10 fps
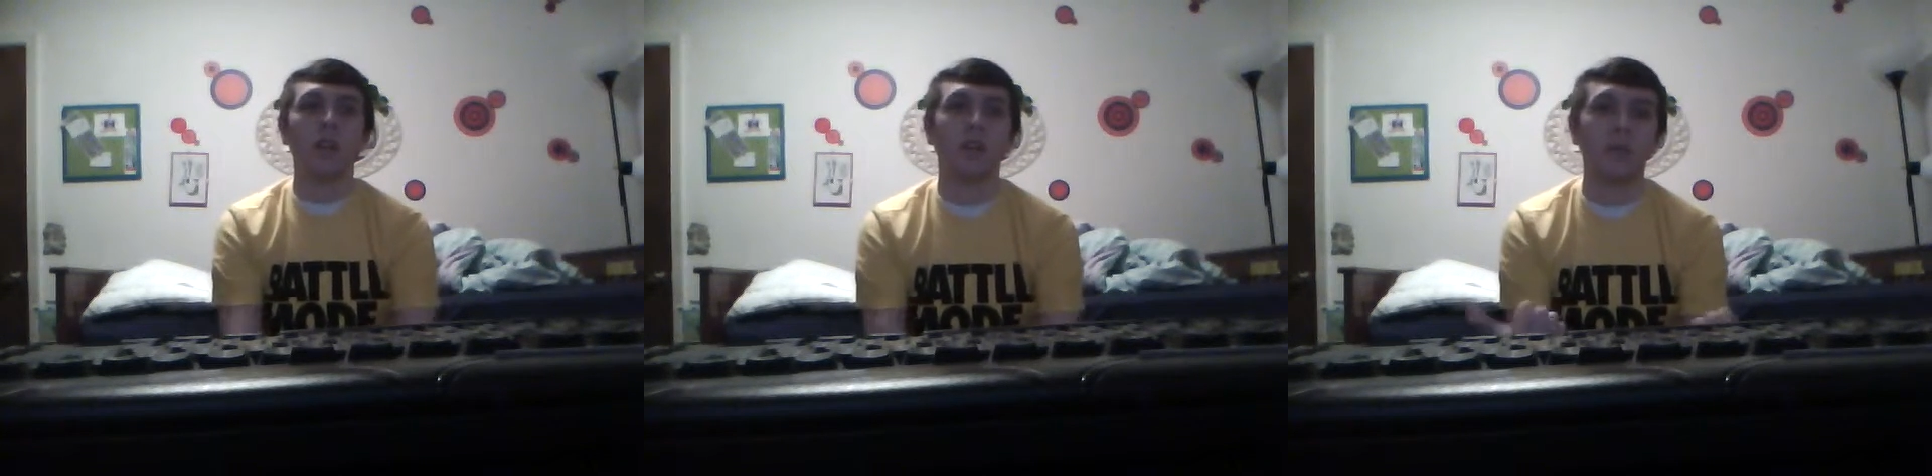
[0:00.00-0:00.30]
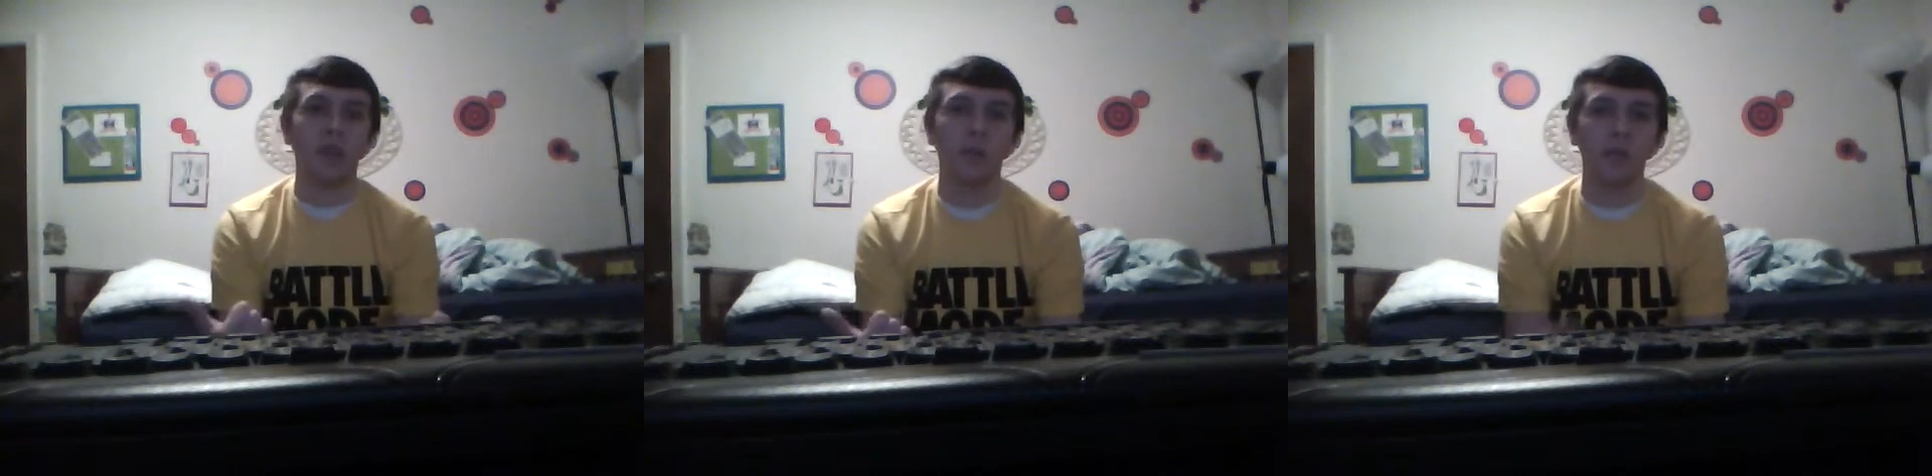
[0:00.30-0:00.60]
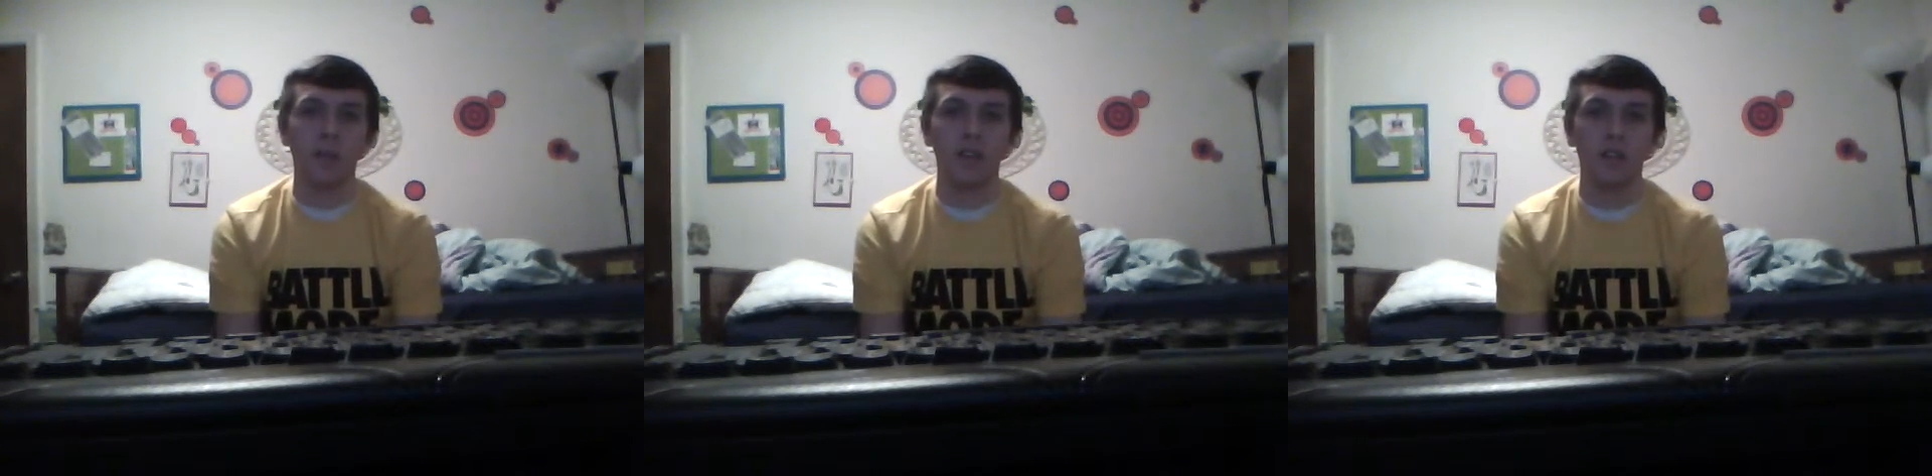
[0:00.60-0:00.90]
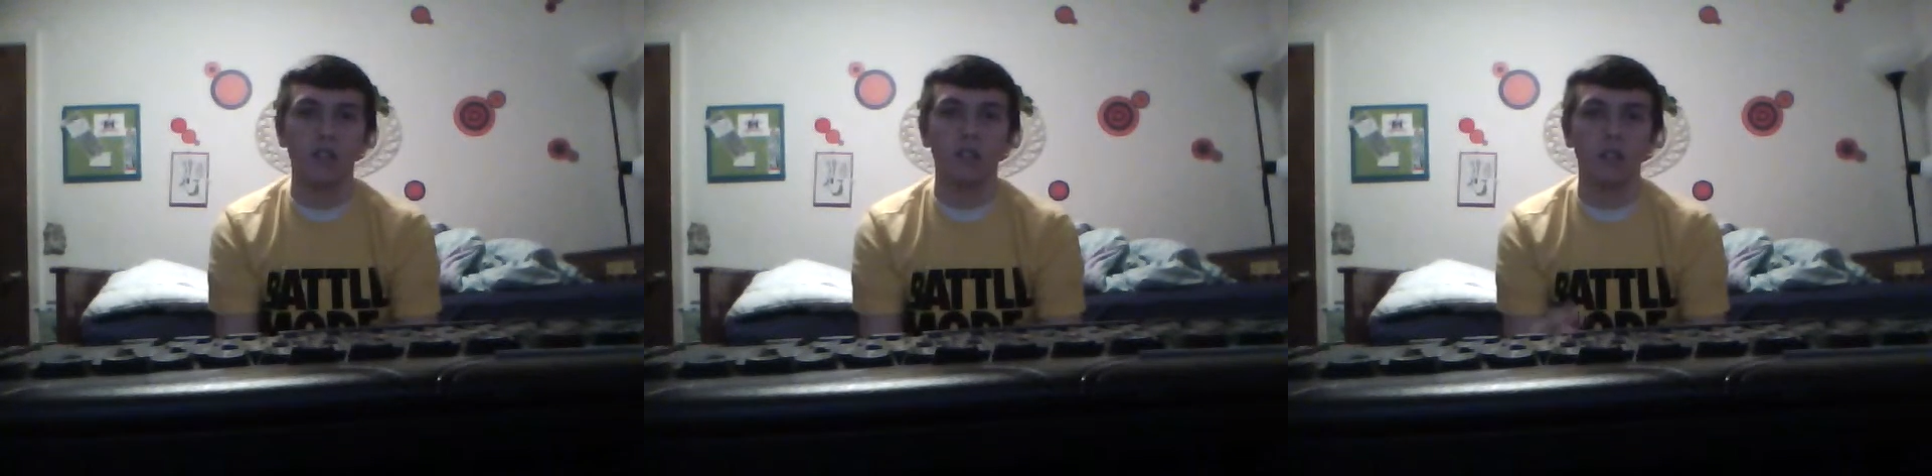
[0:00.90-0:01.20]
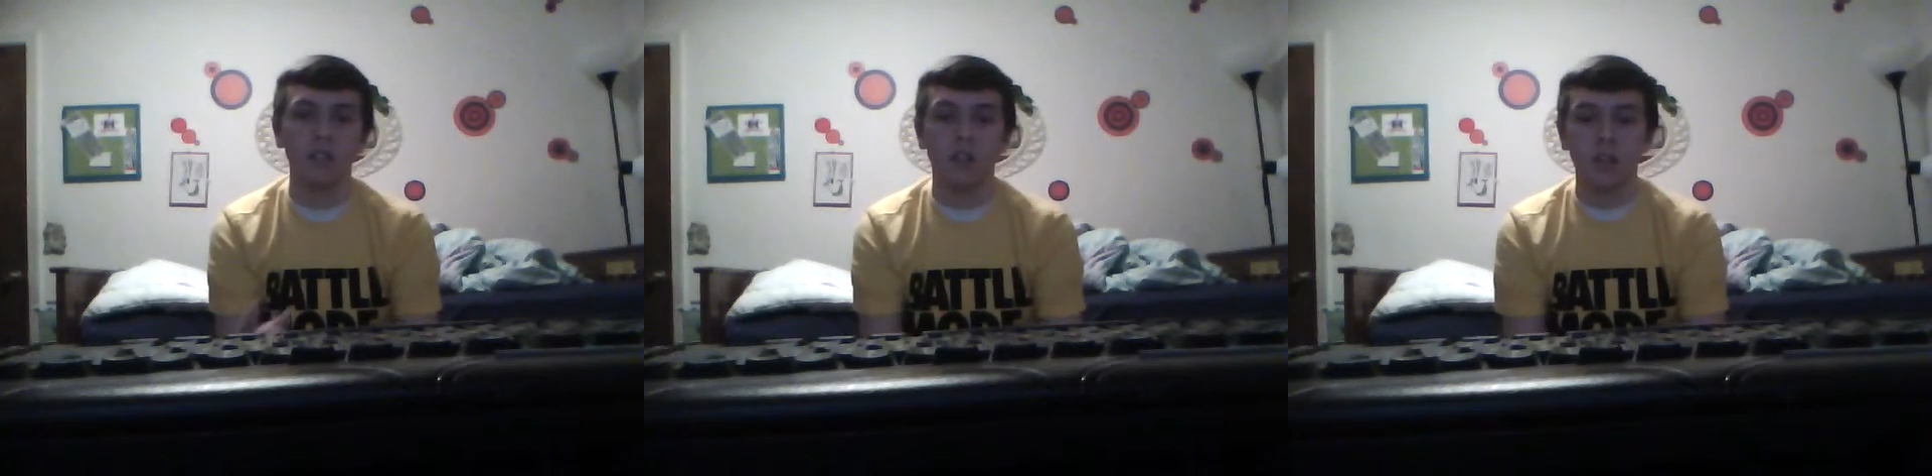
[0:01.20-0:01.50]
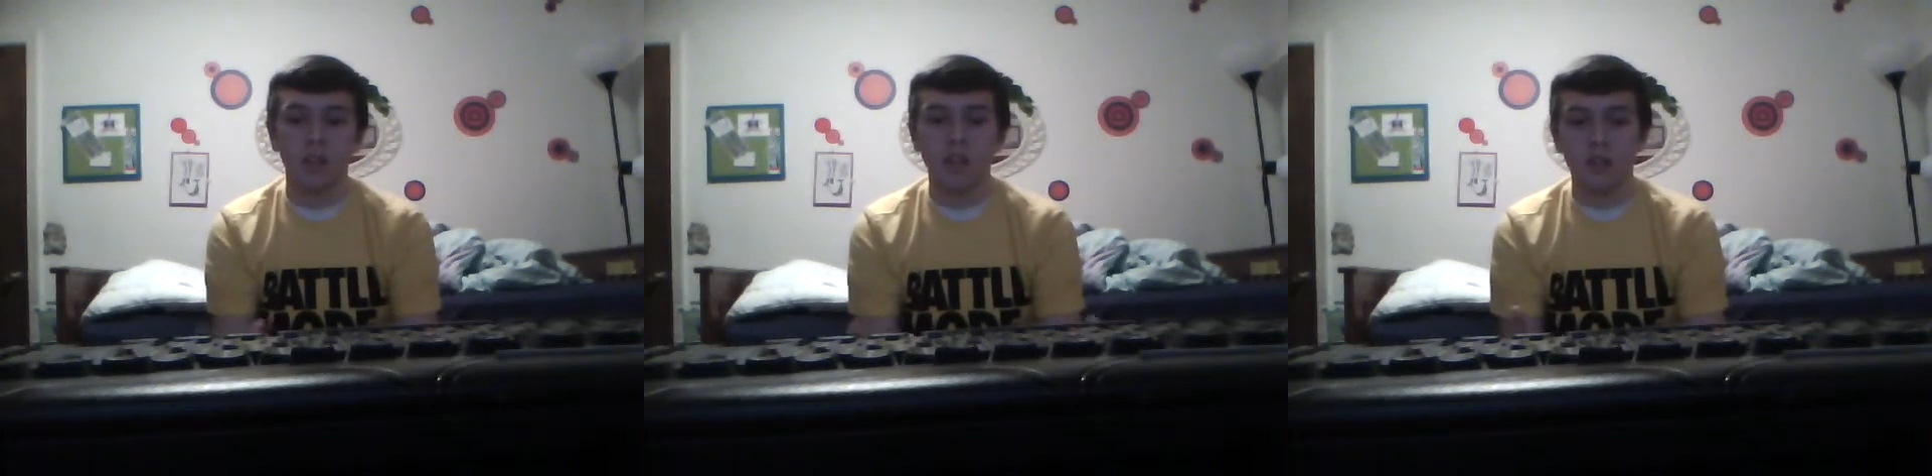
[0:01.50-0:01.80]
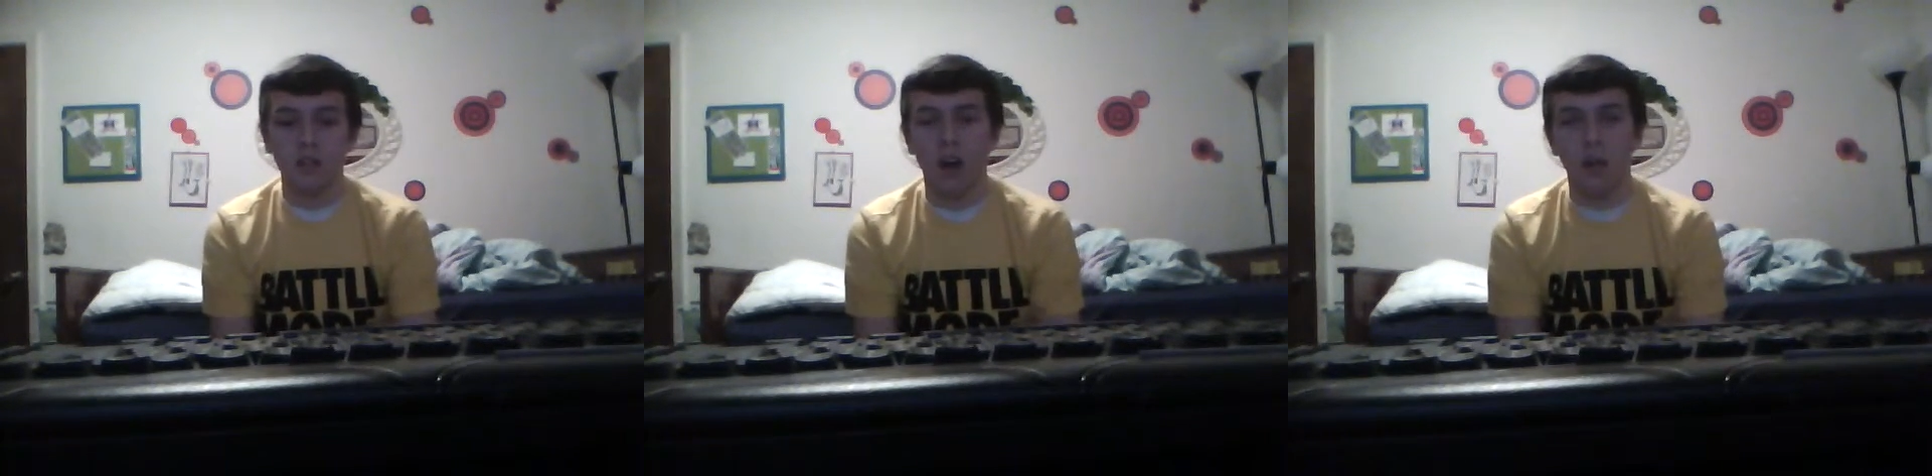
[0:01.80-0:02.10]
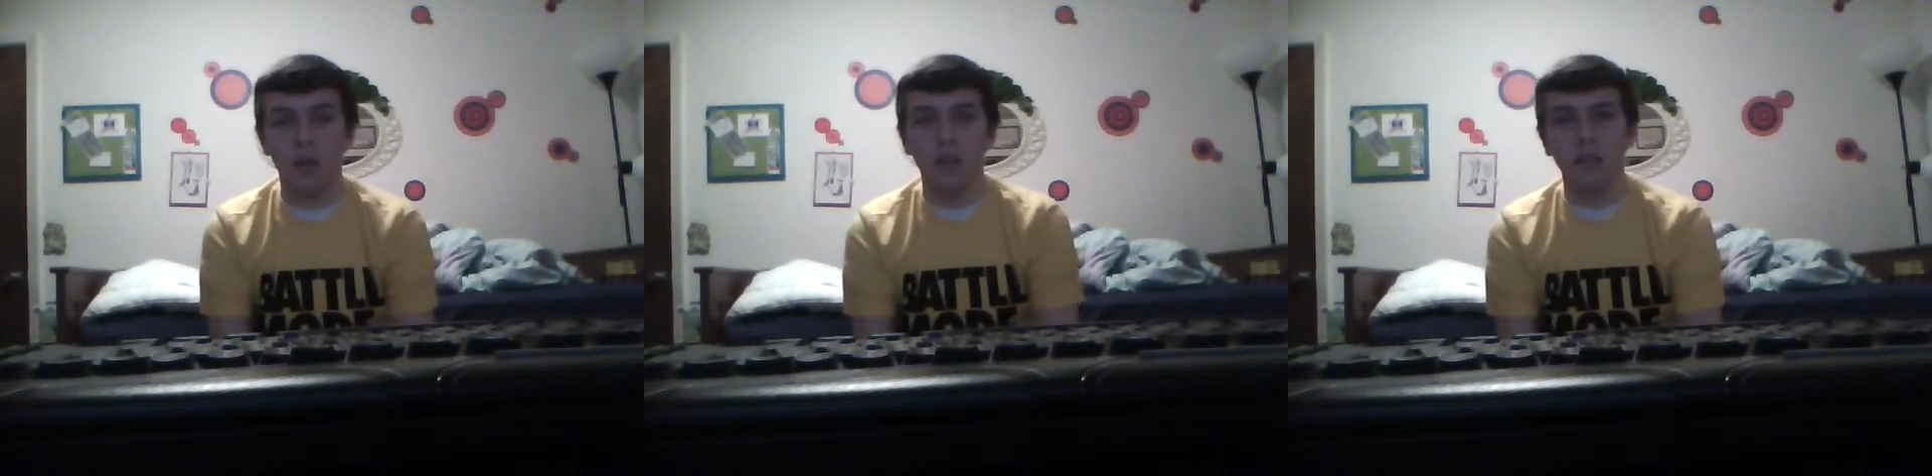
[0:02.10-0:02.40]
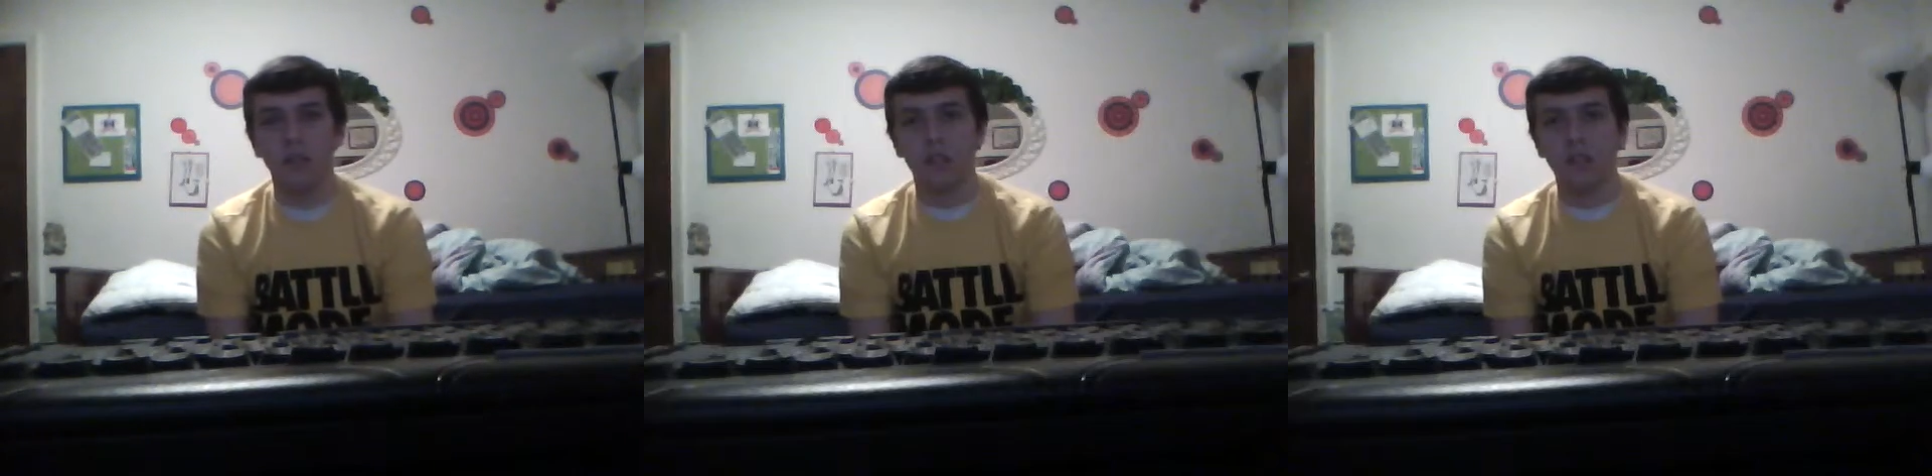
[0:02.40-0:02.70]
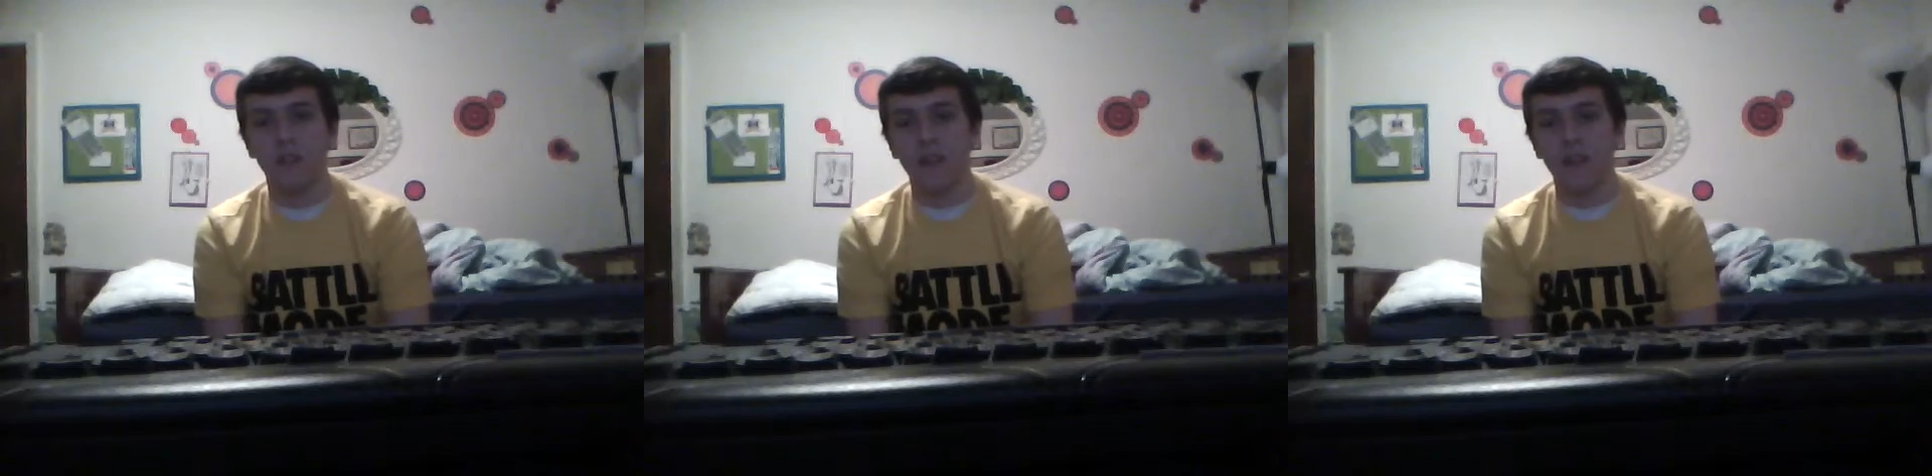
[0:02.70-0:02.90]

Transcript: thumbs up, thumbs down, comments.